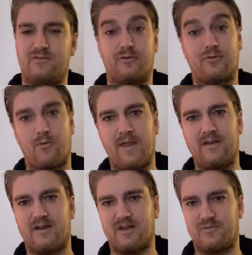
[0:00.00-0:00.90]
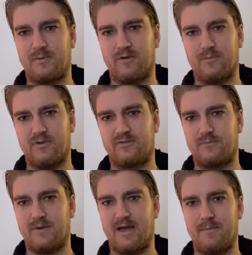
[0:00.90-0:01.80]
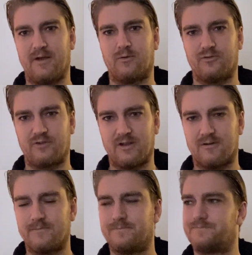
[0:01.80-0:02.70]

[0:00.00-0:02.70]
Surrender Experiment by Michael Singer,